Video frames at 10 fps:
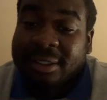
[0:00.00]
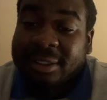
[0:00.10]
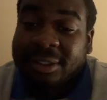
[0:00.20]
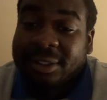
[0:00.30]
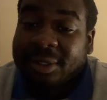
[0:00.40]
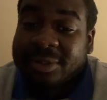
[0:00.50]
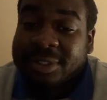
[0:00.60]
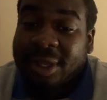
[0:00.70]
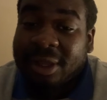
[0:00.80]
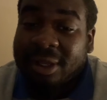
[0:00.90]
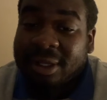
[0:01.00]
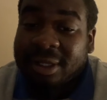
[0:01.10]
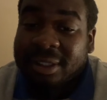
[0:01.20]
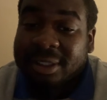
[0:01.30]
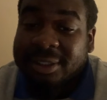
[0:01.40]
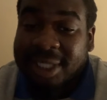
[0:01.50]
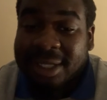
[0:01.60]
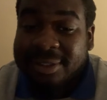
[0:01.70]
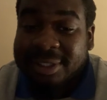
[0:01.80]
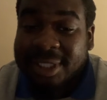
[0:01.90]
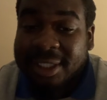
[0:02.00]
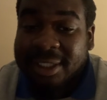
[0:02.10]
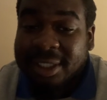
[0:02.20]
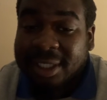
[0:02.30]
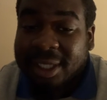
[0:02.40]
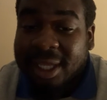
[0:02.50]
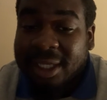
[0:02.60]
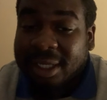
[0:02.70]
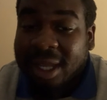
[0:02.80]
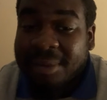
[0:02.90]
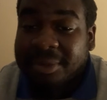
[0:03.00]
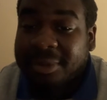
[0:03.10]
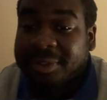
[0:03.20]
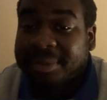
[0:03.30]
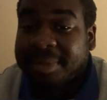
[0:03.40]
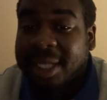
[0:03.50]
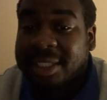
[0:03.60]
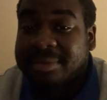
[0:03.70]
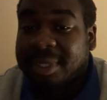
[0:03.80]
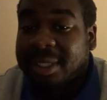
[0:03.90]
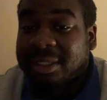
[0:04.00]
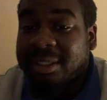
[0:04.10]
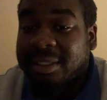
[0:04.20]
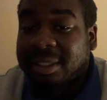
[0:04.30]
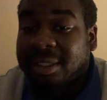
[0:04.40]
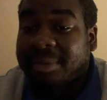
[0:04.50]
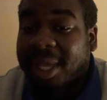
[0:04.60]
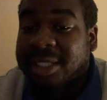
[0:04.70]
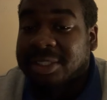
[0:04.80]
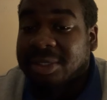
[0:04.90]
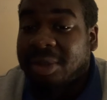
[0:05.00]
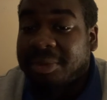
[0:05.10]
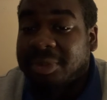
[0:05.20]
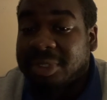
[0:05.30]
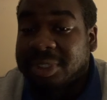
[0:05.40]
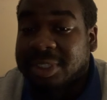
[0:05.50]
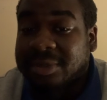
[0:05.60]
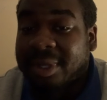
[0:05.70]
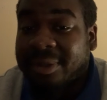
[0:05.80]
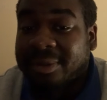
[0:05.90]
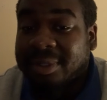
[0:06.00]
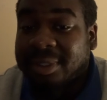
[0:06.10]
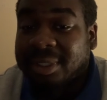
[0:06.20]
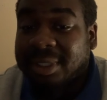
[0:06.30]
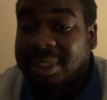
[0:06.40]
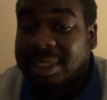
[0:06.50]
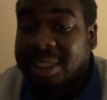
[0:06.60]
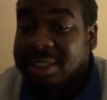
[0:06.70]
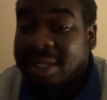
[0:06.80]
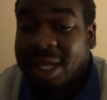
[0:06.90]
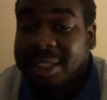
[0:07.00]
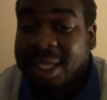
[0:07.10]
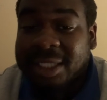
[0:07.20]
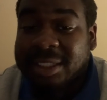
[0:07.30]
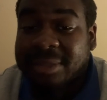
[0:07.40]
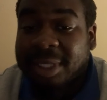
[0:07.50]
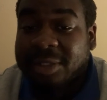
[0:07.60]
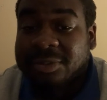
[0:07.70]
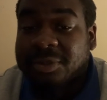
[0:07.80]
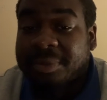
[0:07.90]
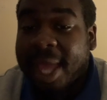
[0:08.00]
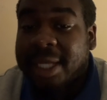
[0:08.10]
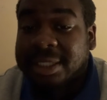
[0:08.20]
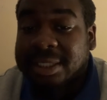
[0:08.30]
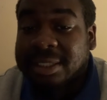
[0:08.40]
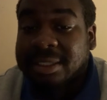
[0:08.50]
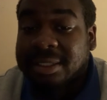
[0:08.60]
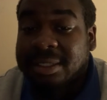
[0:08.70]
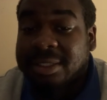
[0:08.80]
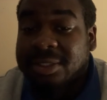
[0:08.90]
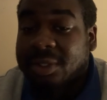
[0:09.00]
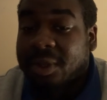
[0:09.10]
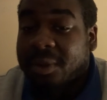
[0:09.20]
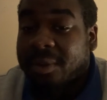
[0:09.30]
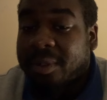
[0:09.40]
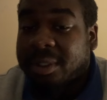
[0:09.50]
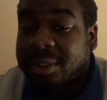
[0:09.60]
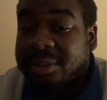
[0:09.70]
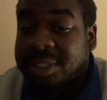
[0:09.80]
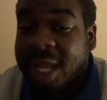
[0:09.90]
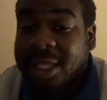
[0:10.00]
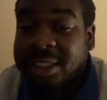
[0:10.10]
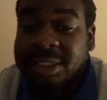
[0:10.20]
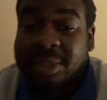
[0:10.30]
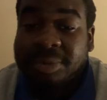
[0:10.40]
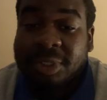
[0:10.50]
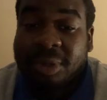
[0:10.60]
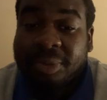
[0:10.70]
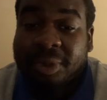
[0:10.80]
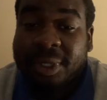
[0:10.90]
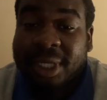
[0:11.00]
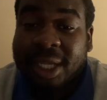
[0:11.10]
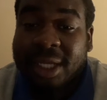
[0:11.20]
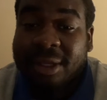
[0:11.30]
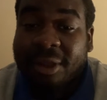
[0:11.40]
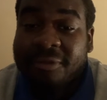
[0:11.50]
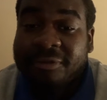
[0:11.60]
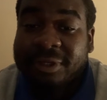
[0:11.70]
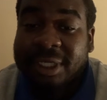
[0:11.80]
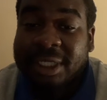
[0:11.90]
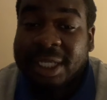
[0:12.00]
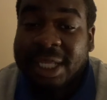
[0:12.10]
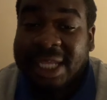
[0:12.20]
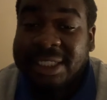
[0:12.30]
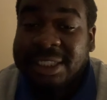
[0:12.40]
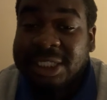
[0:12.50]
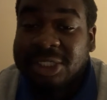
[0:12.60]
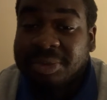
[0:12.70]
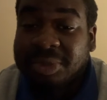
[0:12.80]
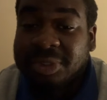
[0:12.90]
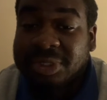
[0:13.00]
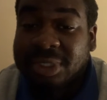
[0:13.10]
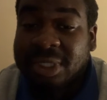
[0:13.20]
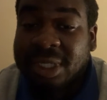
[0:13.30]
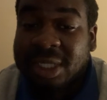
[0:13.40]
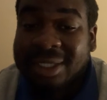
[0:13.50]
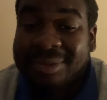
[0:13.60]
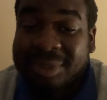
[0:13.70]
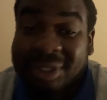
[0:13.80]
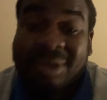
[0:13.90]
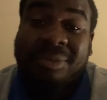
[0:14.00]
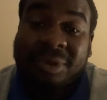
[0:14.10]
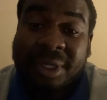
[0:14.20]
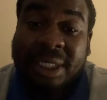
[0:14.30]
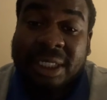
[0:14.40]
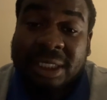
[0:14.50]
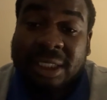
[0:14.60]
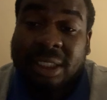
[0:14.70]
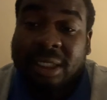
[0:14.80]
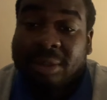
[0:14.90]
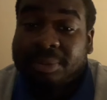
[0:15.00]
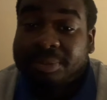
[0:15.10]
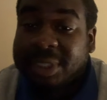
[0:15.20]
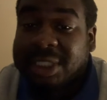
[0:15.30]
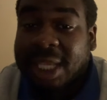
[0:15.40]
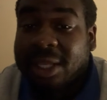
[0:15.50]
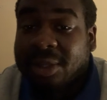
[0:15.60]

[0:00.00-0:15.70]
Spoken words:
you know, Zaha, Townsend, and a couple of them Palace man. Palace have got ballers as well. Let's not underestimate Crystal Palace. So Xhaka needs to be on point, and hopefully his distribution can be on point. Matteo